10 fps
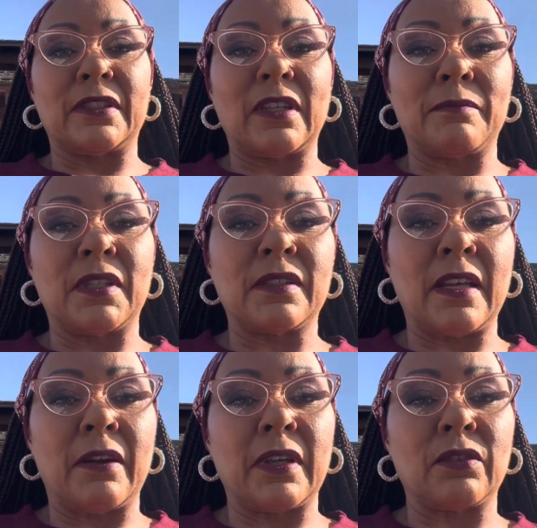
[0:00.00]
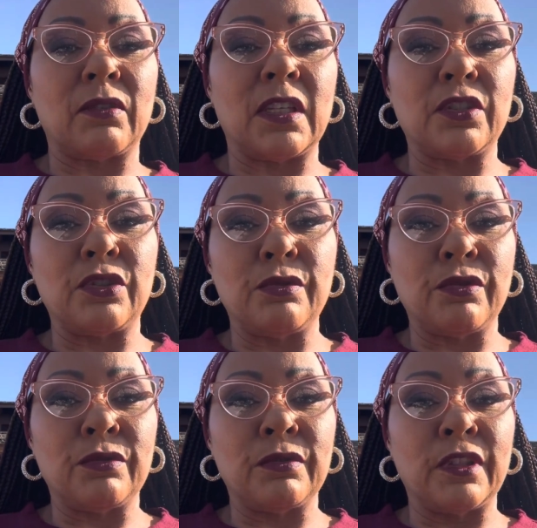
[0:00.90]
So I'm just now getting on this
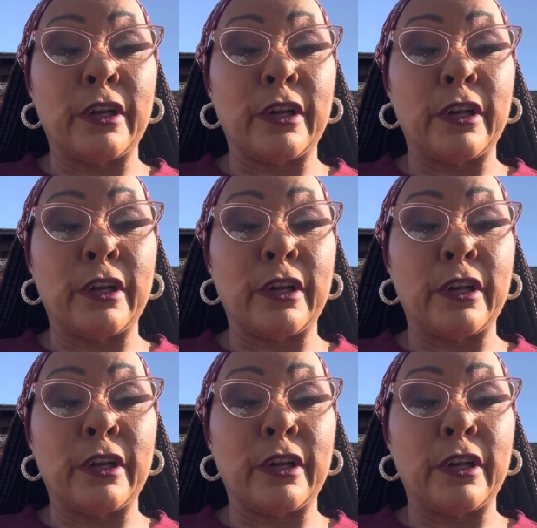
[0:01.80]
YouTube,